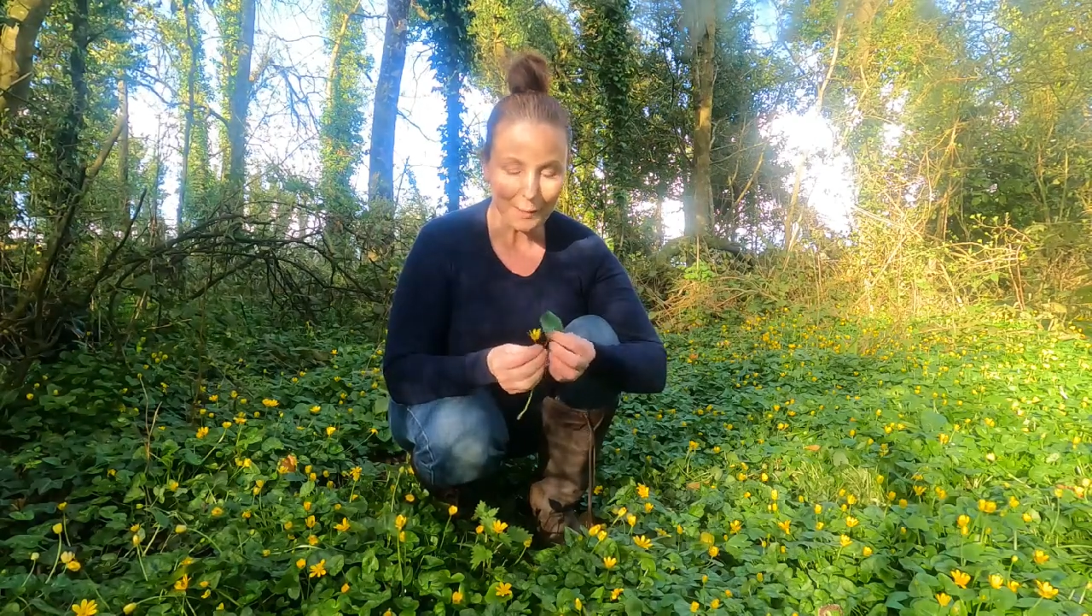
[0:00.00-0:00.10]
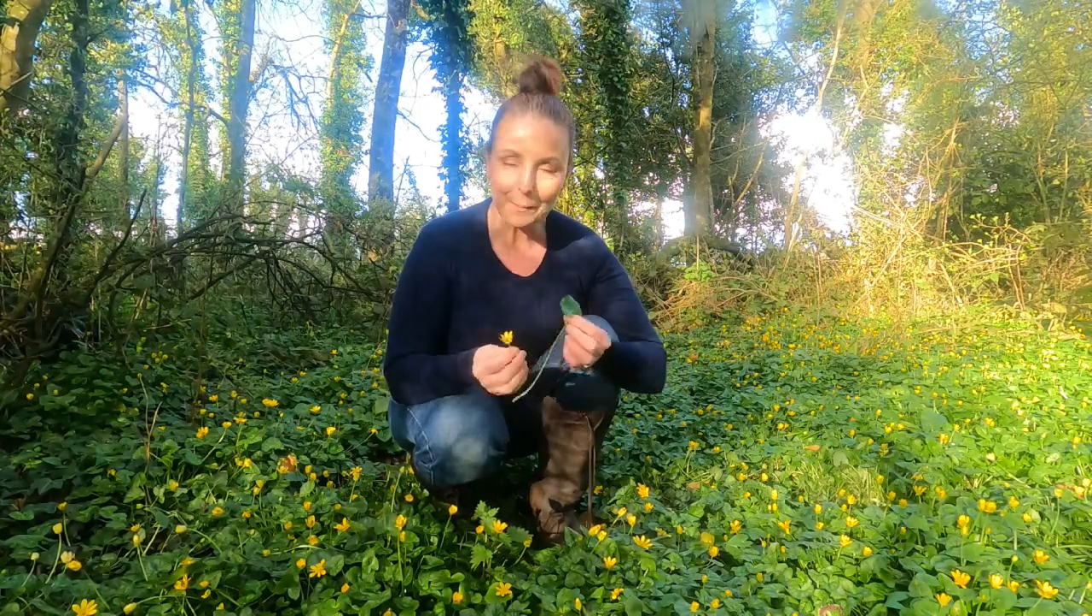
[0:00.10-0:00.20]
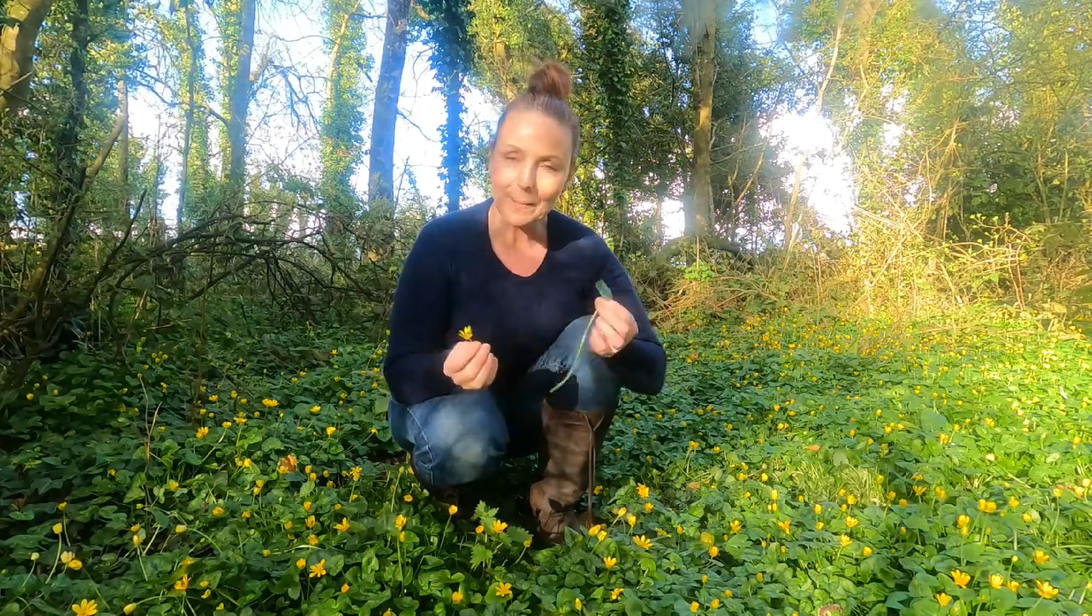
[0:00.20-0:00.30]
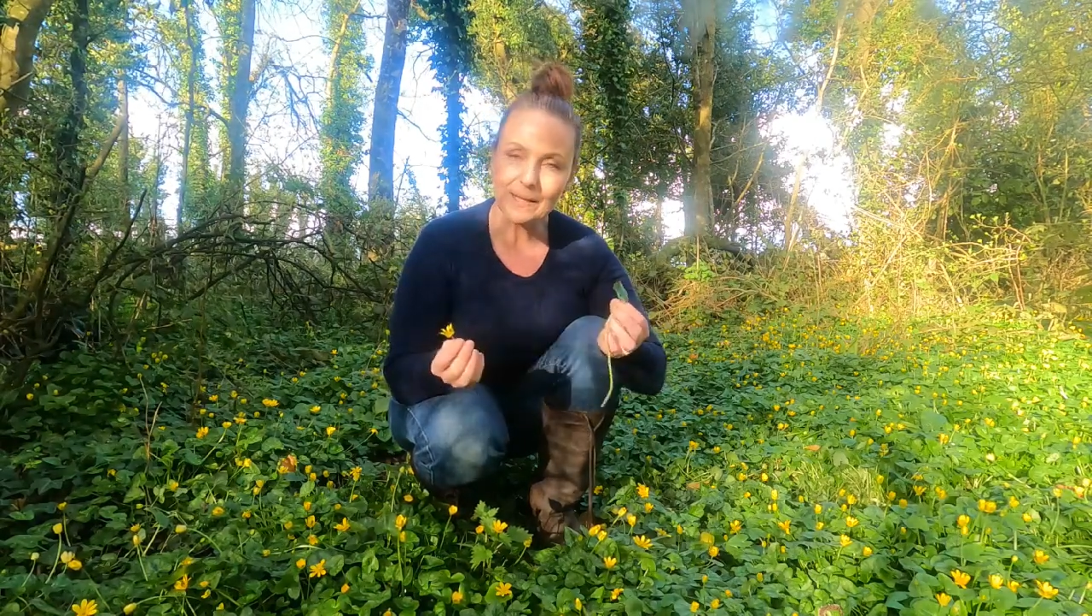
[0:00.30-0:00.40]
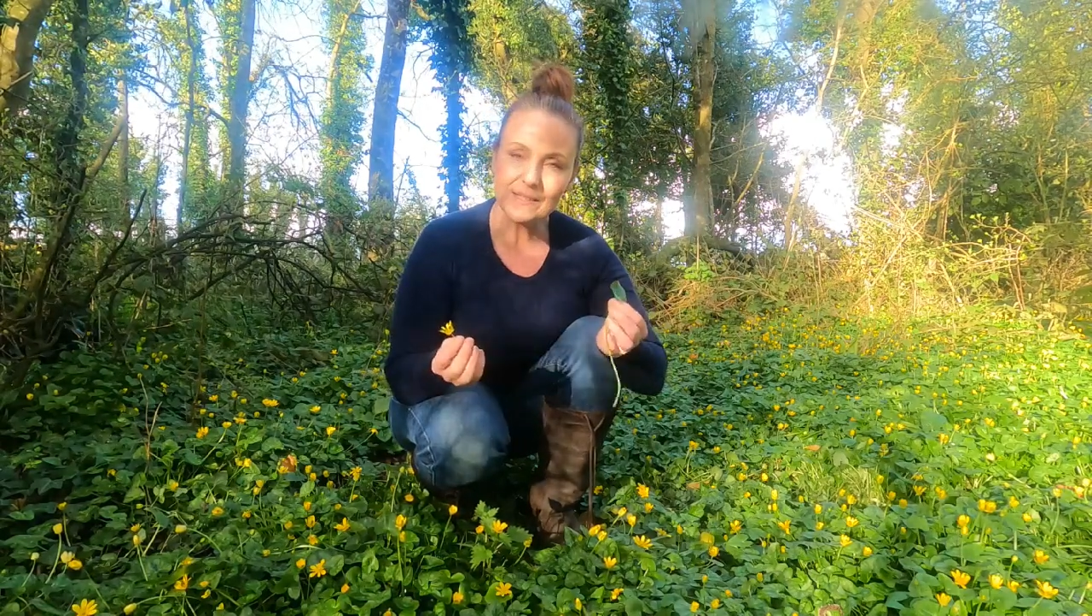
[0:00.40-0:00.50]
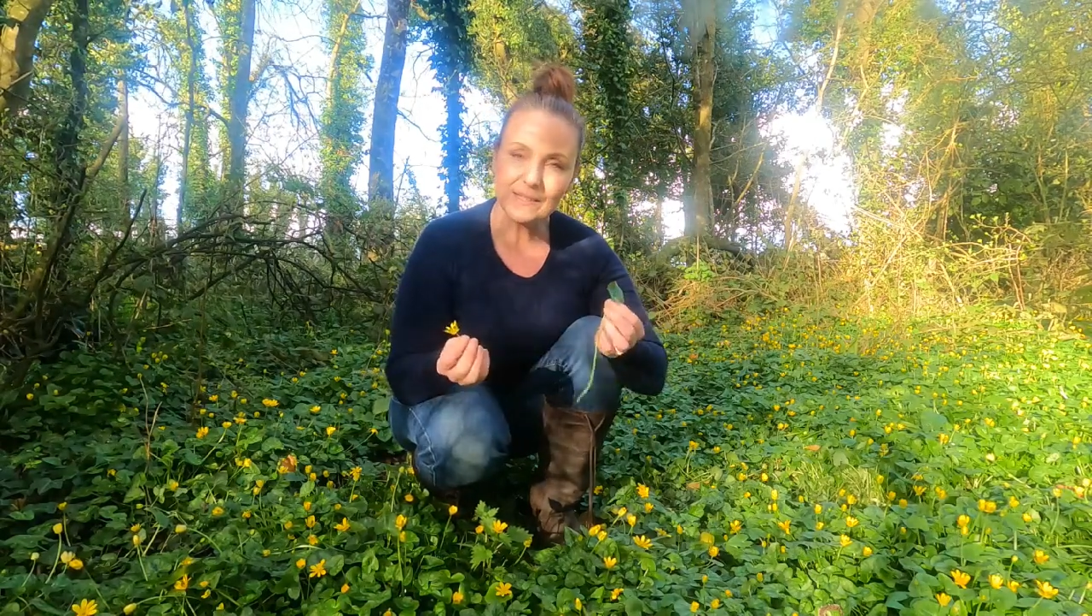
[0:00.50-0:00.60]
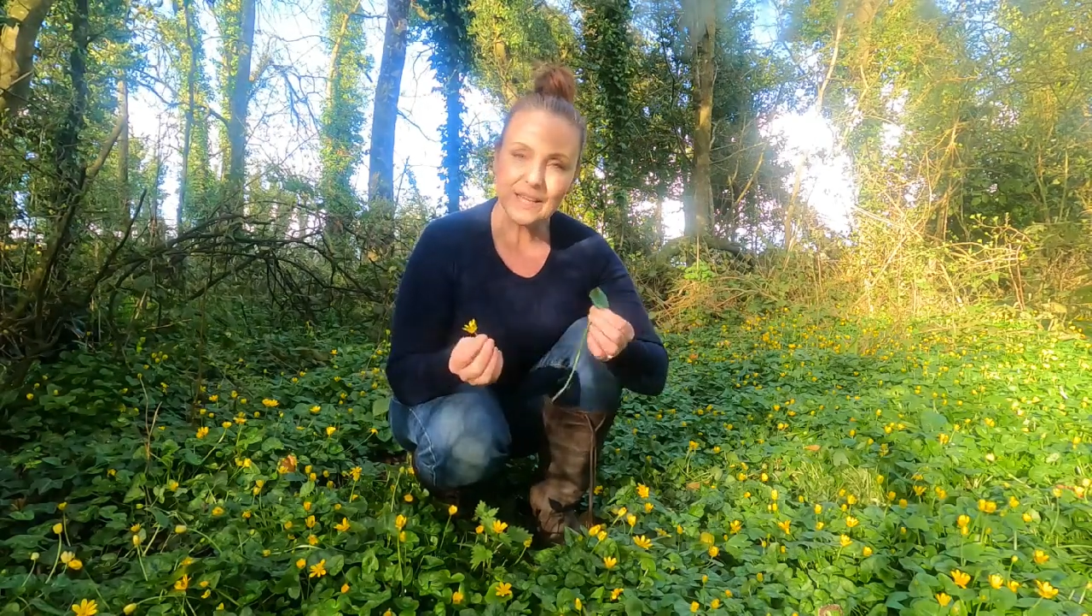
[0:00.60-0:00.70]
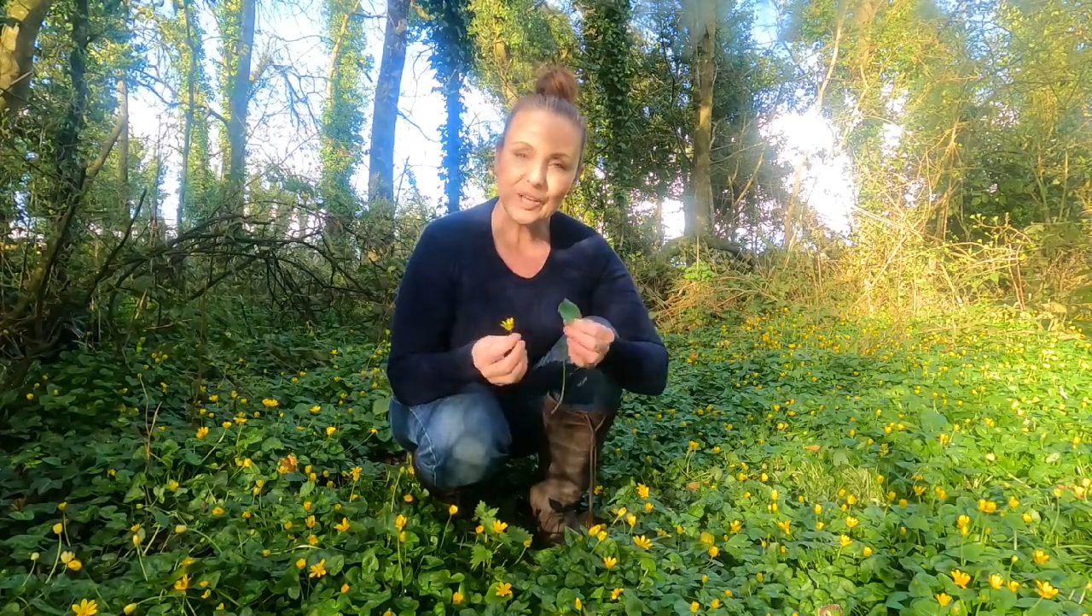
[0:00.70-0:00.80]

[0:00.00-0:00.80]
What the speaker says: herbal medicine